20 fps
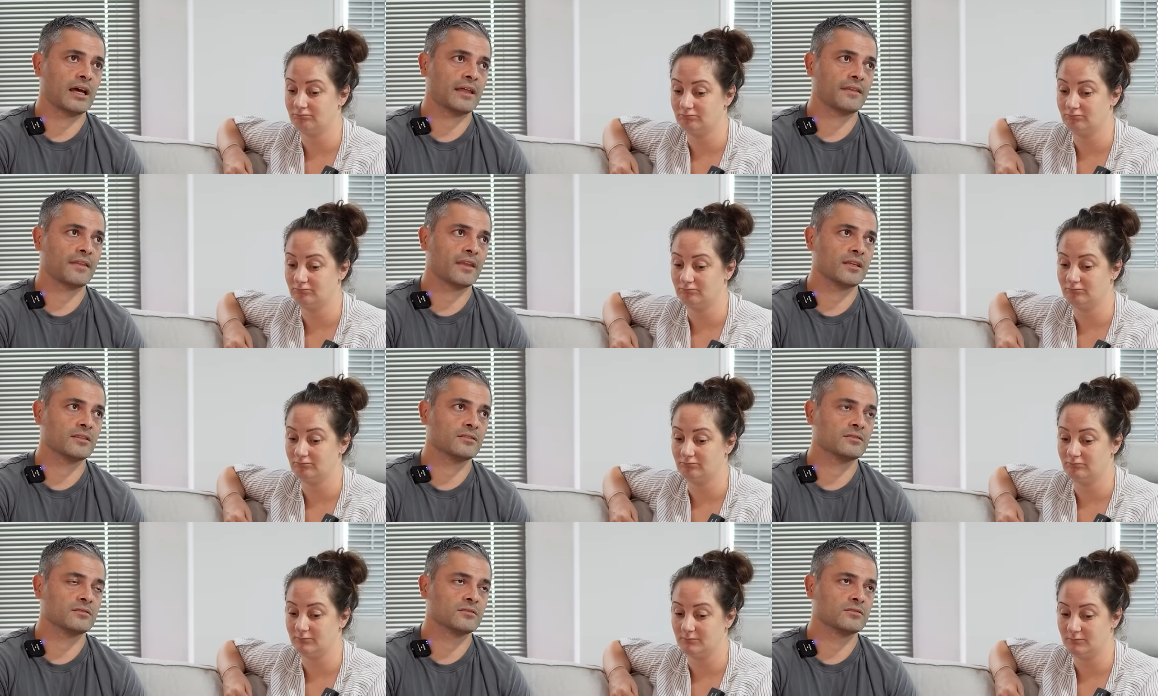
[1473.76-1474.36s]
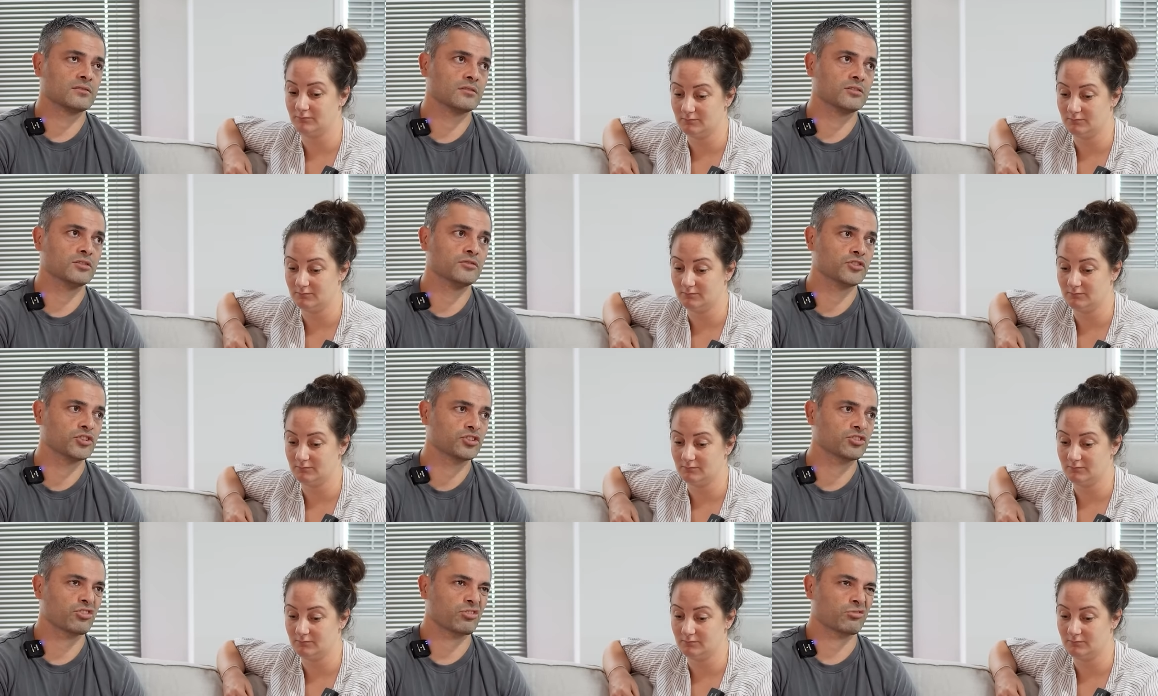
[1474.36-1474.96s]
Speaker 1: And then you've
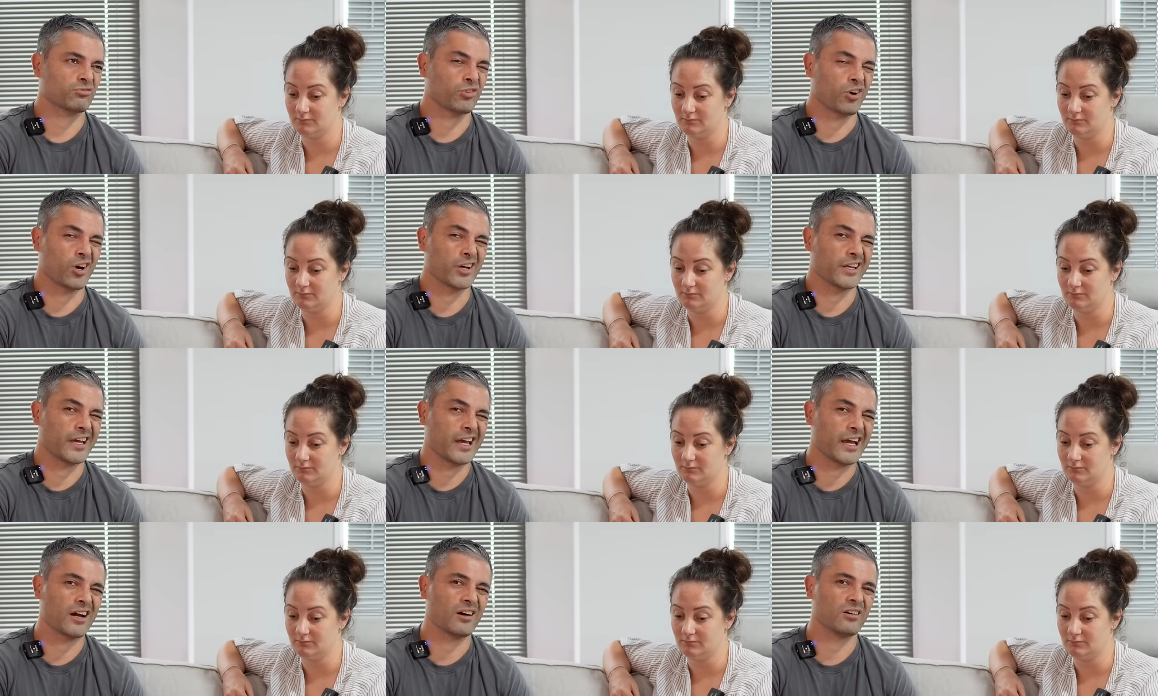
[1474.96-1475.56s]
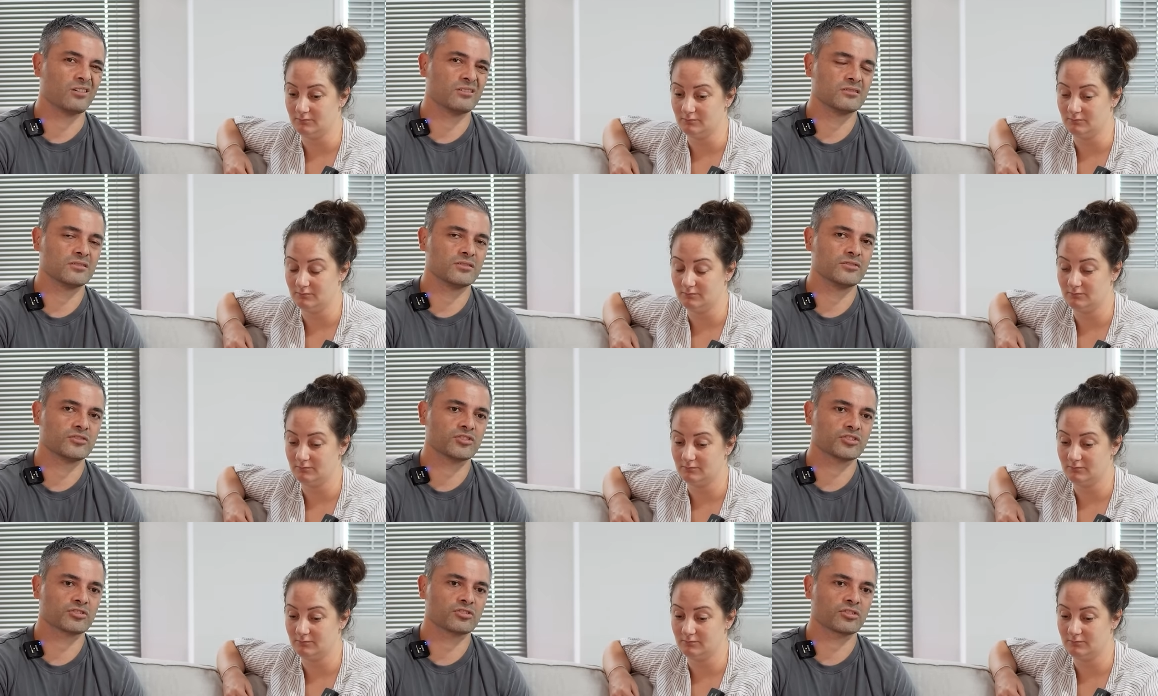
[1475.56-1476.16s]
just got to ride it out. You've
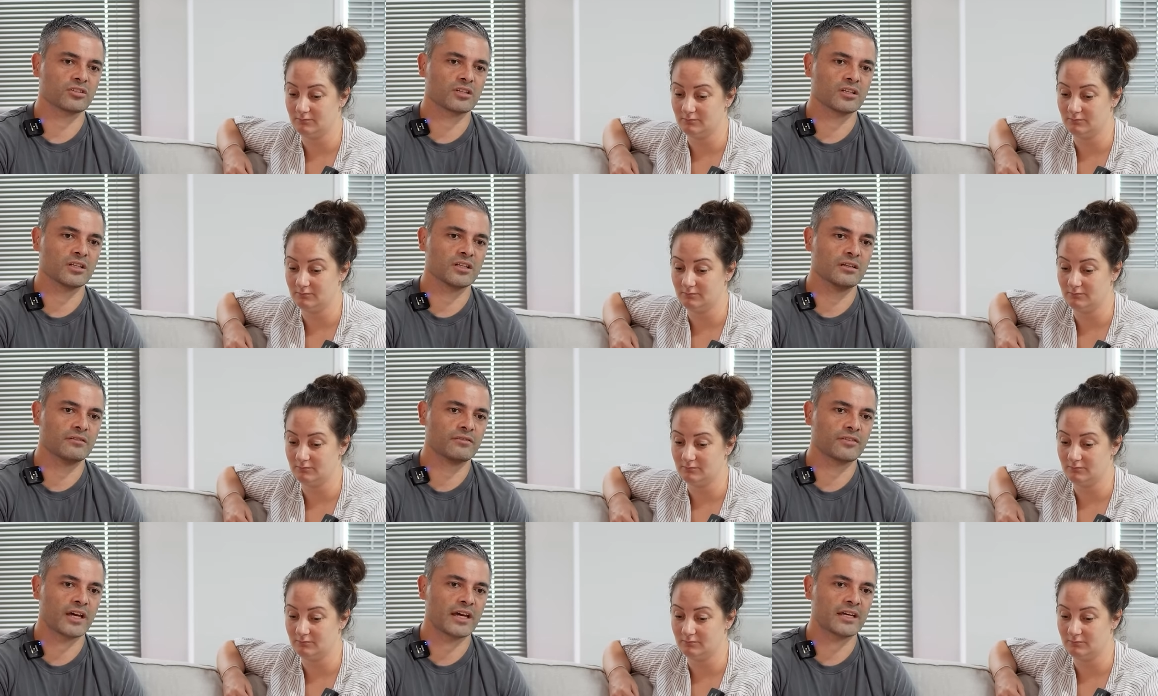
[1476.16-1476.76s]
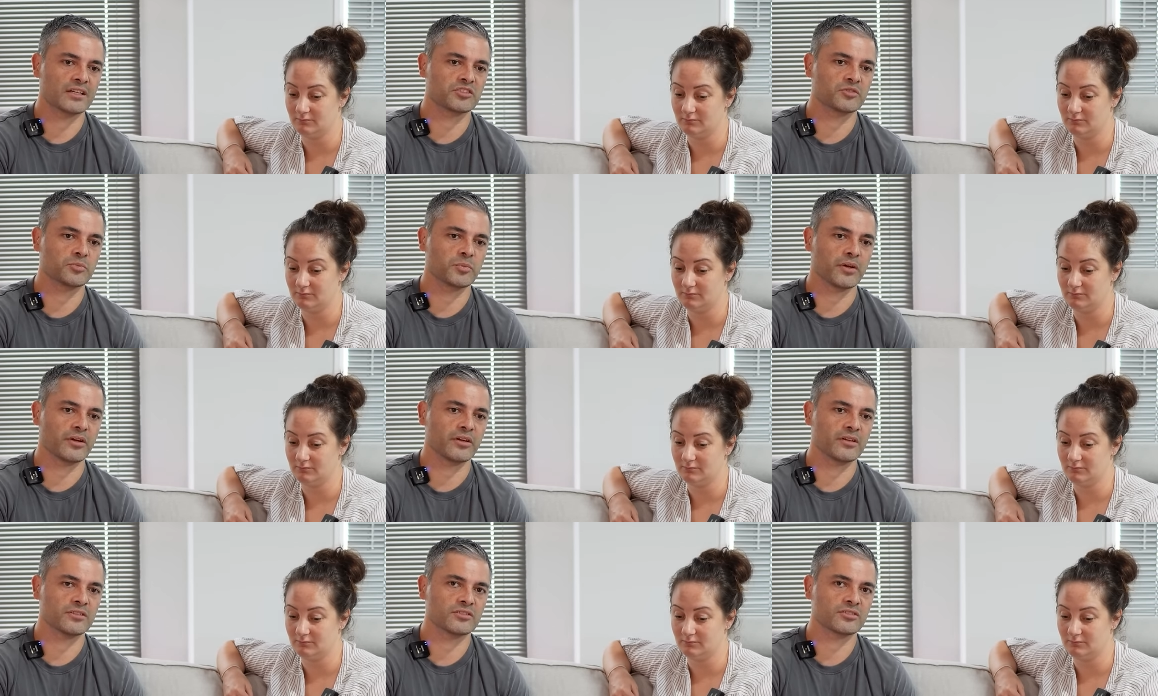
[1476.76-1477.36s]
just got to live that
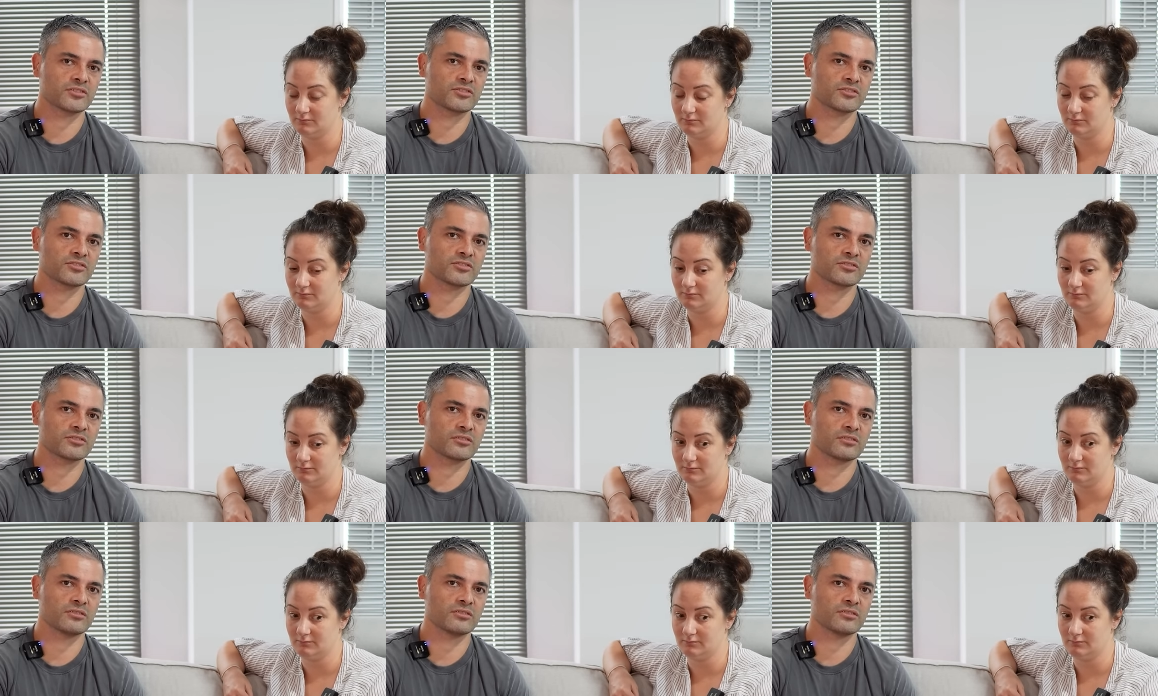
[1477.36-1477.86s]
experience,